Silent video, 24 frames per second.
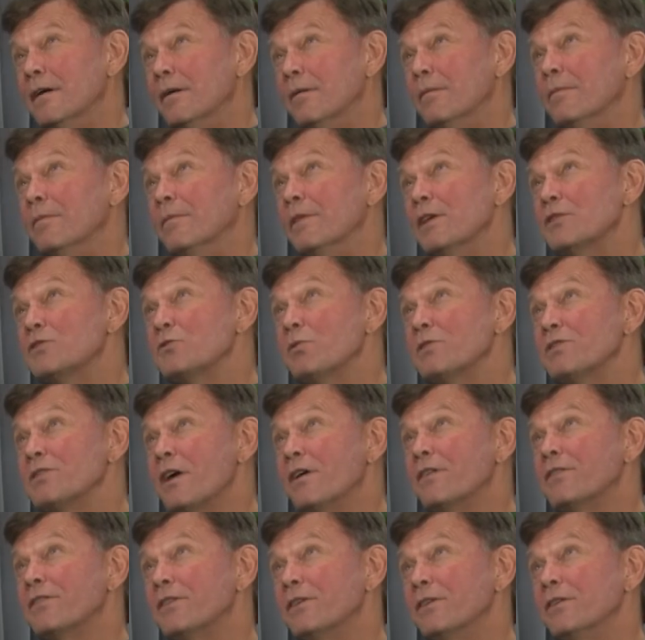this was
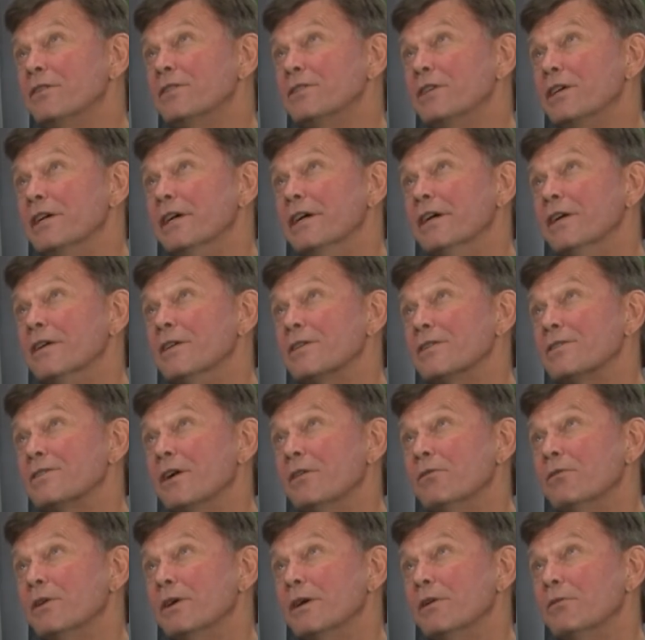our third year,
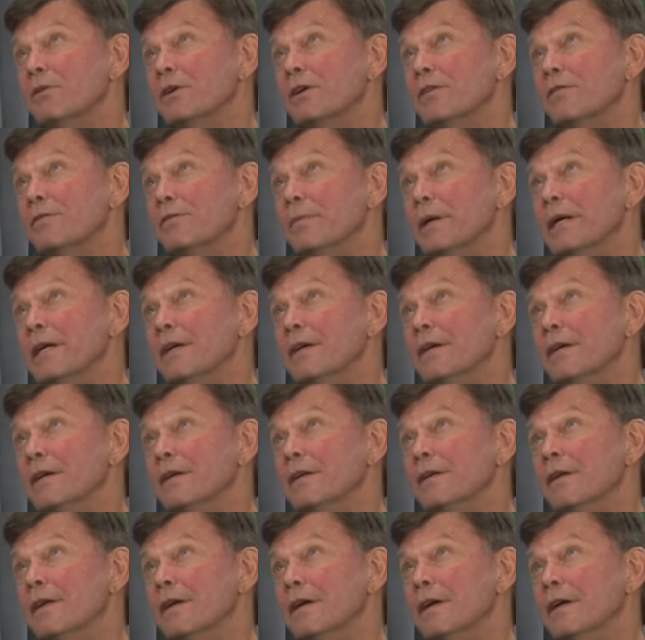so it would have been
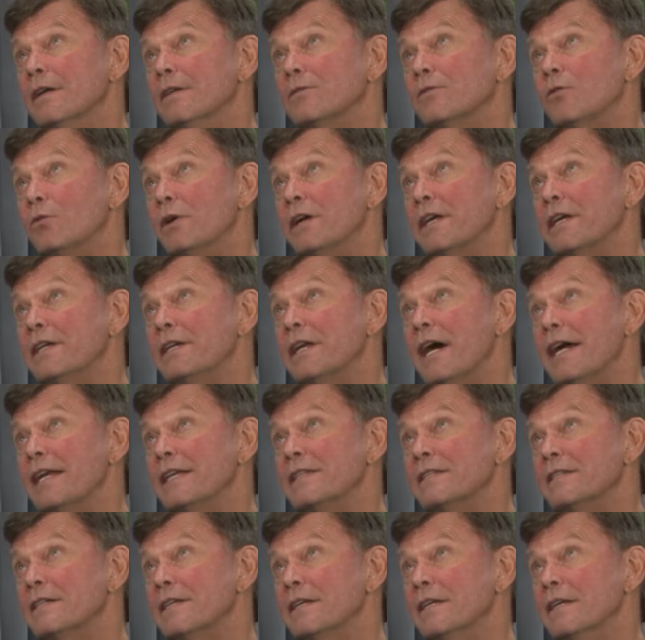in
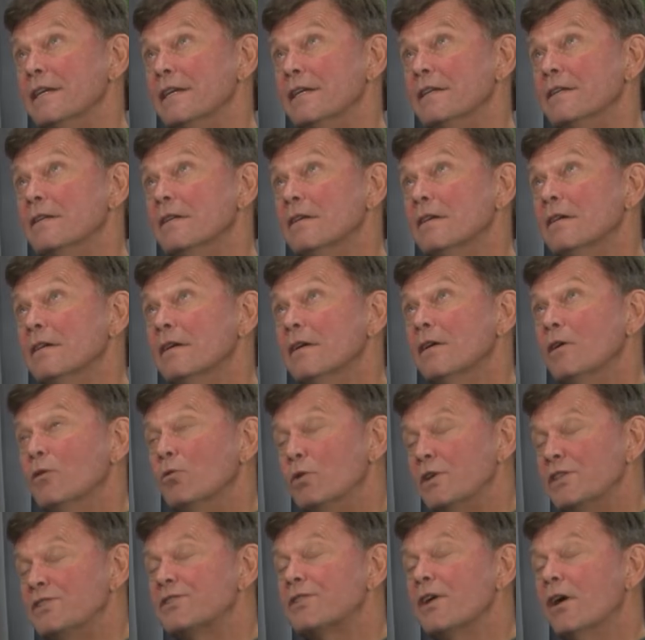2019.
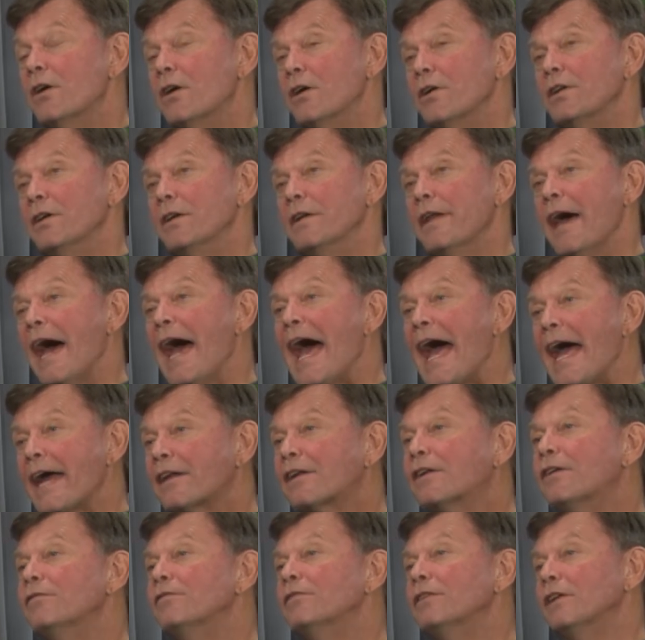We started
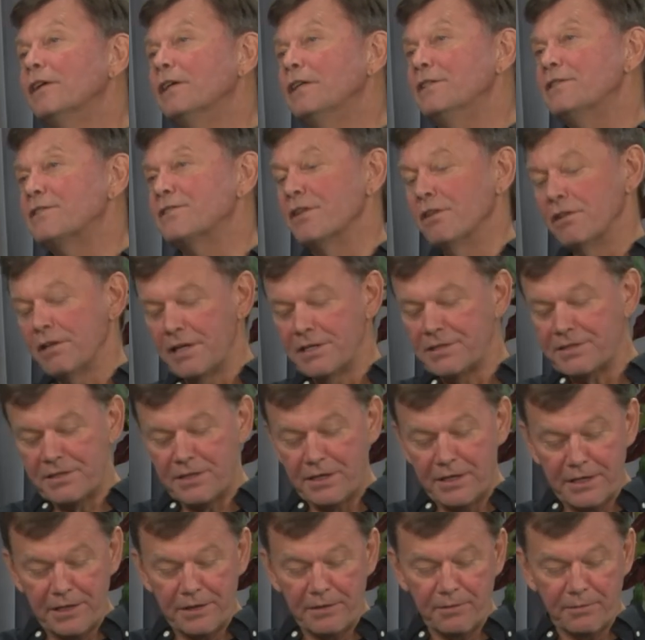actively
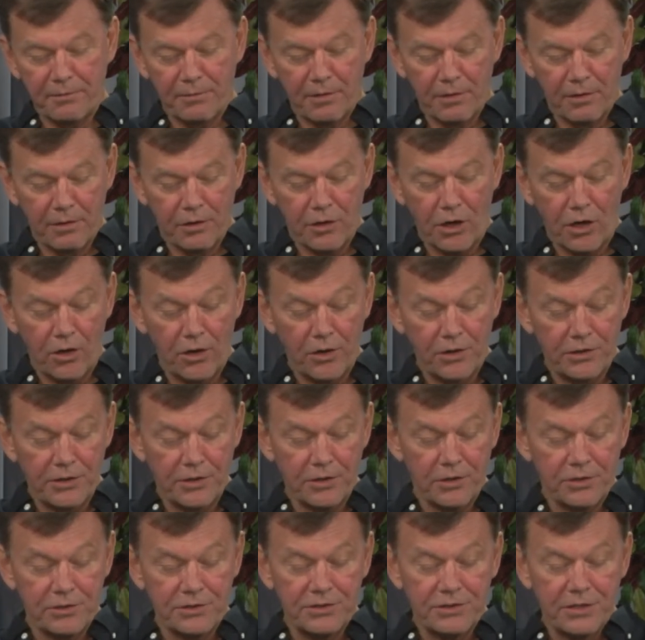soliciting
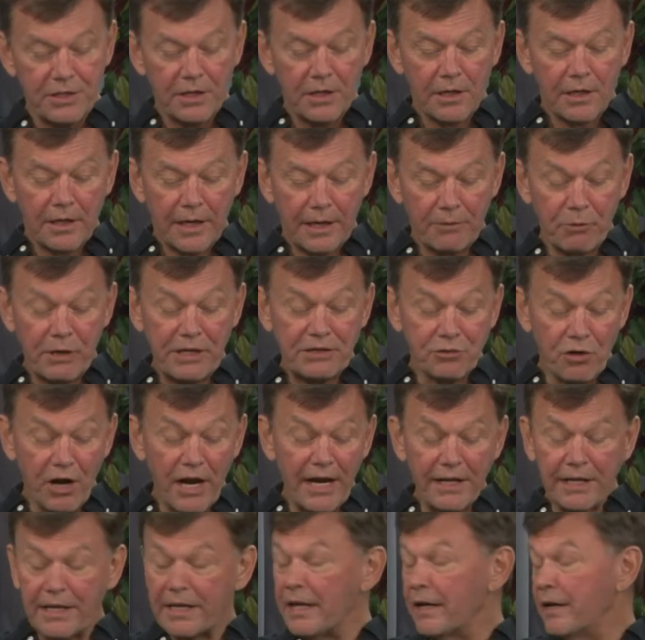gardeners, and we try
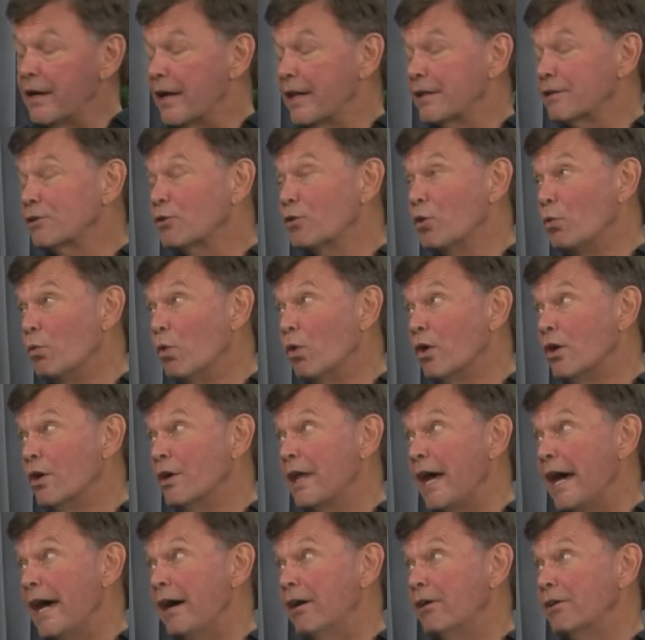to get the word
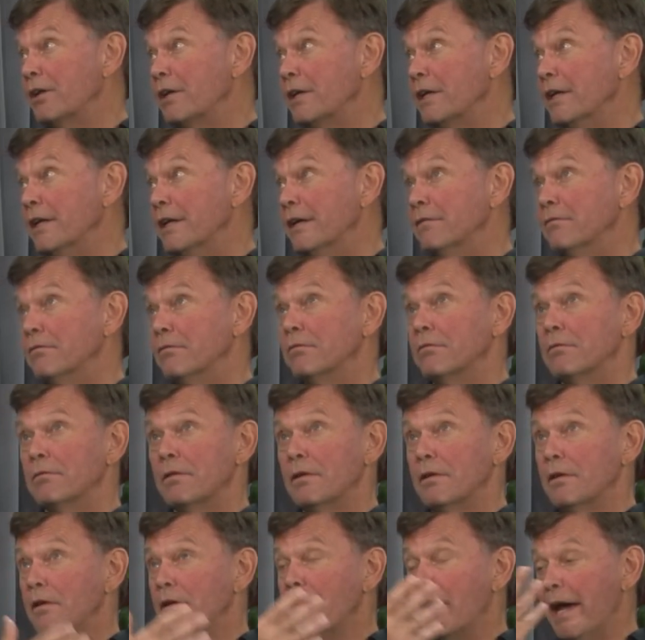out in
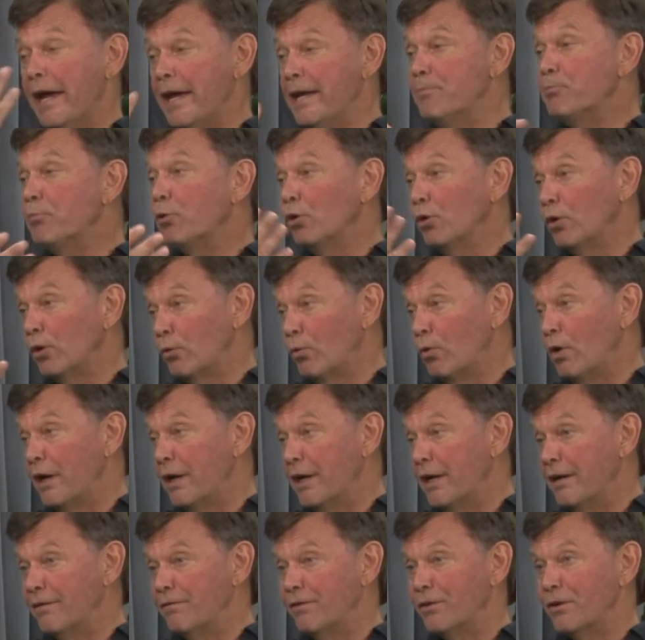April or
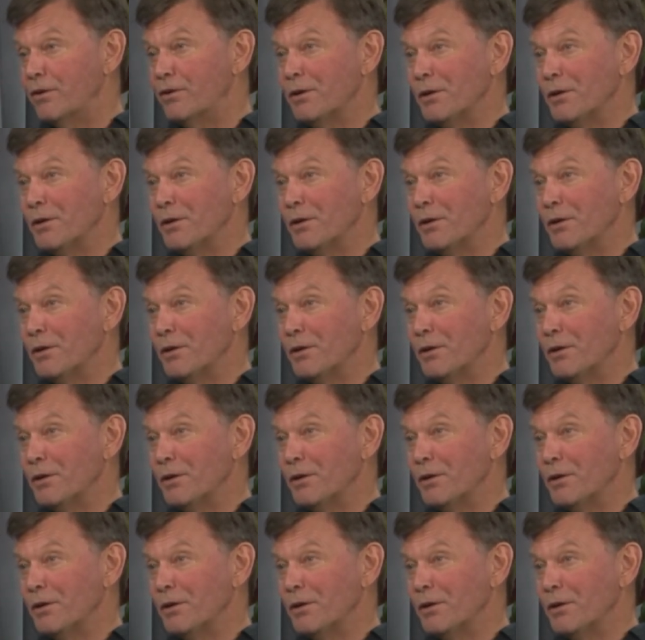whatever